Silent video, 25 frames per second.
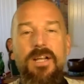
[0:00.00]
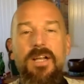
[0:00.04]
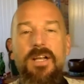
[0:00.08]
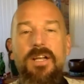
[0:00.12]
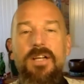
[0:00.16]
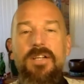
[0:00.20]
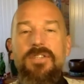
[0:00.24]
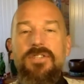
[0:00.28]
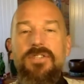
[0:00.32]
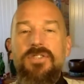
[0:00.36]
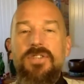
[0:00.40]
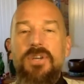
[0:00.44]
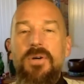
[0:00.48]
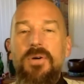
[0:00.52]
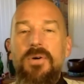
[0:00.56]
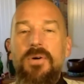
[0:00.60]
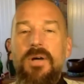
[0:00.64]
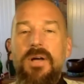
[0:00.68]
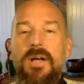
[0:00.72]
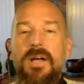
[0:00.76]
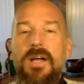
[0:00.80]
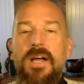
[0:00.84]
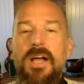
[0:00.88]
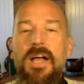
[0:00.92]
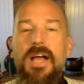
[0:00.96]
So,
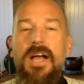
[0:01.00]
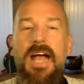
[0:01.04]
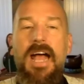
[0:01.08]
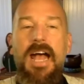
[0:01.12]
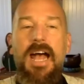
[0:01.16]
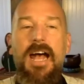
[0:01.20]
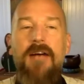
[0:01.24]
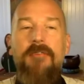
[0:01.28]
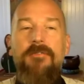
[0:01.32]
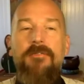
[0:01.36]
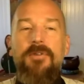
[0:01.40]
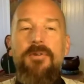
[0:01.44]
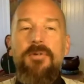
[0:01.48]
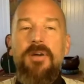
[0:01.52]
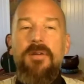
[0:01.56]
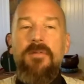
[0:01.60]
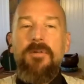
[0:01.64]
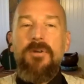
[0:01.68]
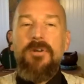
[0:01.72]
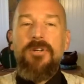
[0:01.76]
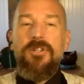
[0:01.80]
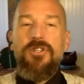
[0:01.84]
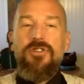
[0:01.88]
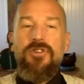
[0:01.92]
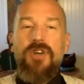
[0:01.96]
have you ever
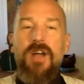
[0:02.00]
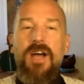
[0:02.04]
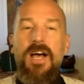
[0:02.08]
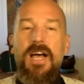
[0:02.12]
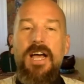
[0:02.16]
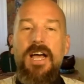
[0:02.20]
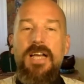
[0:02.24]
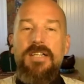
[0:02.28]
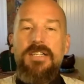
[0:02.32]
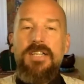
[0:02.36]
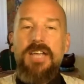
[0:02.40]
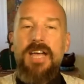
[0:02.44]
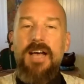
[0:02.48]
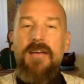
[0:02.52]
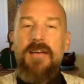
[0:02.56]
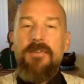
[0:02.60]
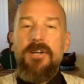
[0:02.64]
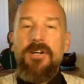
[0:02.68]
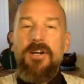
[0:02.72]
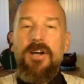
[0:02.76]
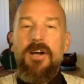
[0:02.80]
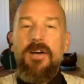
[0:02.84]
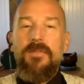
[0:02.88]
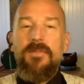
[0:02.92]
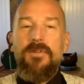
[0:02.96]
tried to have a
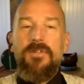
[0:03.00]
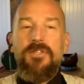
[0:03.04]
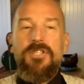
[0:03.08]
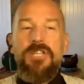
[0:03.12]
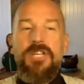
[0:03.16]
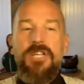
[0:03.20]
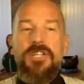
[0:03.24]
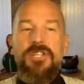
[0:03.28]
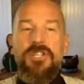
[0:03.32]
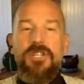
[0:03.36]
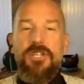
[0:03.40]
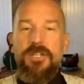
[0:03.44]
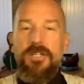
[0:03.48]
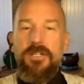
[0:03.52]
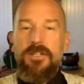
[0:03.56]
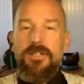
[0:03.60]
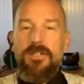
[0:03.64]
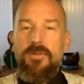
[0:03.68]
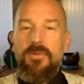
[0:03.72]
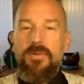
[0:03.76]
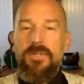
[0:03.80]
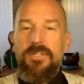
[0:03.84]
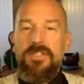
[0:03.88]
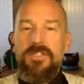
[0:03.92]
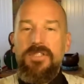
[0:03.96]
conversation
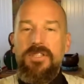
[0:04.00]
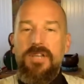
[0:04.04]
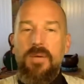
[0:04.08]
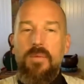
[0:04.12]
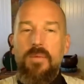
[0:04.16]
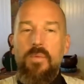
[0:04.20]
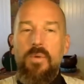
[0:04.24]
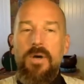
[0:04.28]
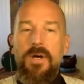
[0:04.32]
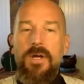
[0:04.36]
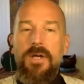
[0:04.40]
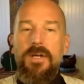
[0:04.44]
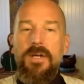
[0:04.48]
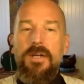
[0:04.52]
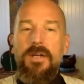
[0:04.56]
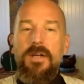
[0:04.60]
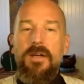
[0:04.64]
with someone